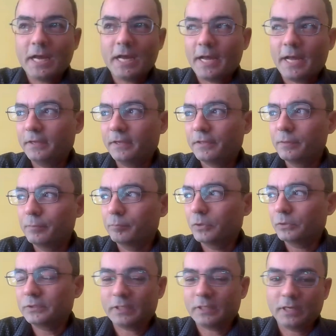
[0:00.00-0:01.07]
Yeah, I think the
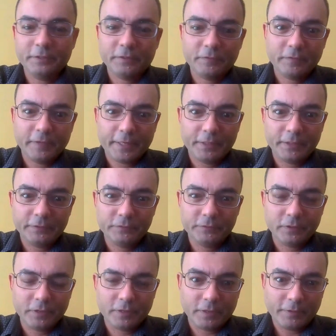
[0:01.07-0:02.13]
most underrated
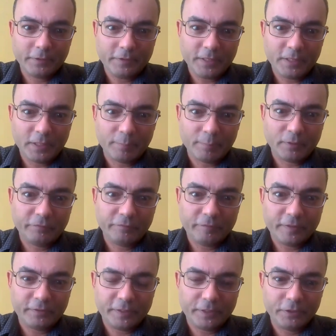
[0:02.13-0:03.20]
thing about
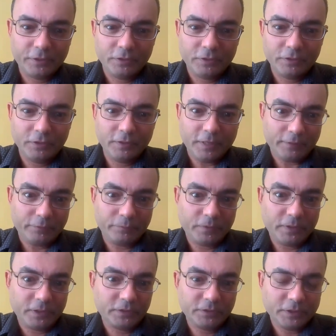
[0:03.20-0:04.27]
federated
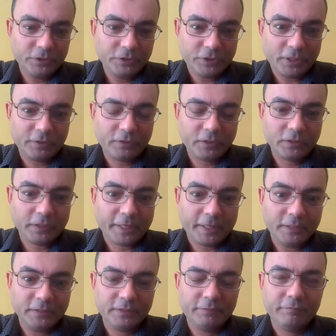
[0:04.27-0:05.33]
networks in general
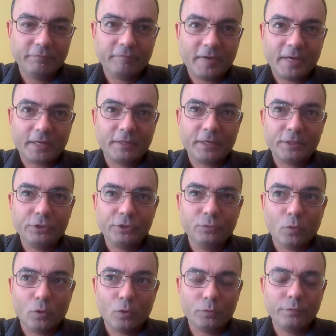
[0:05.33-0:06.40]
is the fact that you
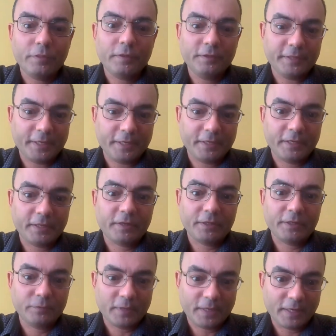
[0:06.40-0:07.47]
own the data
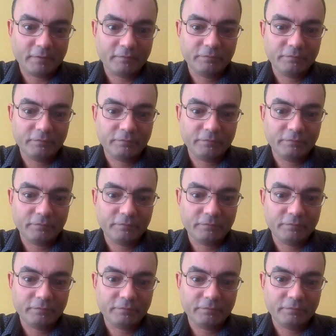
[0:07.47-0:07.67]
that you have.